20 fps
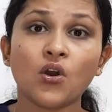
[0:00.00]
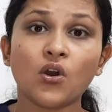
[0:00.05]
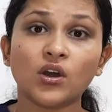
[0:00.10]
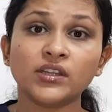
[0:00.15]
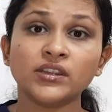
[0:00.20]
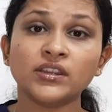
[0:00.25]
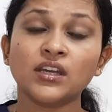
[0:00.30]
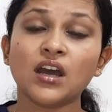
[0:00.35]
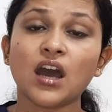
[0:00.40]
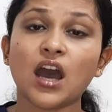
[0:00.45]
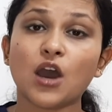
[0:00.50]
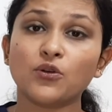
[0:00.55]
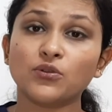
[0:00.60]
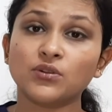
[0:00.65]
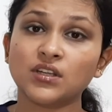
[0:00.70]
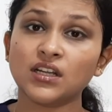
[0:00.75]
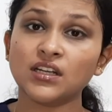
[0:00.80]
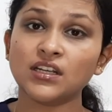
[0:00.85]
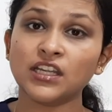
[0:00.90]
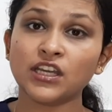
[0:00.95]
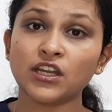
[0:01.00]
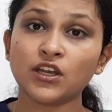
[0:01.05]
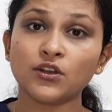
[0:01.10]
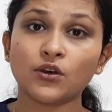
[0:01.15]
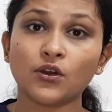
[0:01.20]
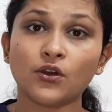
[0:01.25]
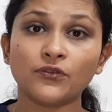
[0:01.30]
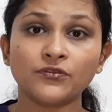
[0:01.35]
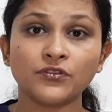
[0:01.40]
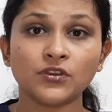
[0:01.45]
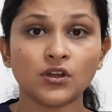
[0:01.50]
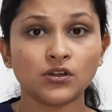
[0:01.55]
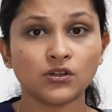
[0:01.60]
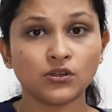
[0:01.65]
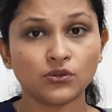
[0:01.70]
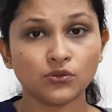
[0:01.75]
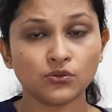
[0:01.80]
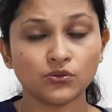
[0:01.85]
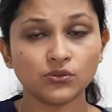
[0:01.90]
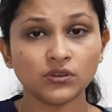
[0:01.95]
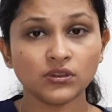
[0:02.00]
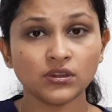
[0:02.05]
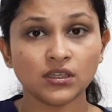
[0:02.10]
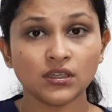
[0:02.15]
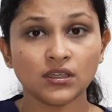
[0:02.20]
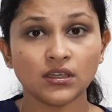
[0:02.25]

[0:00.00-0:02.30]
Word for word: on the outer layer of your tooth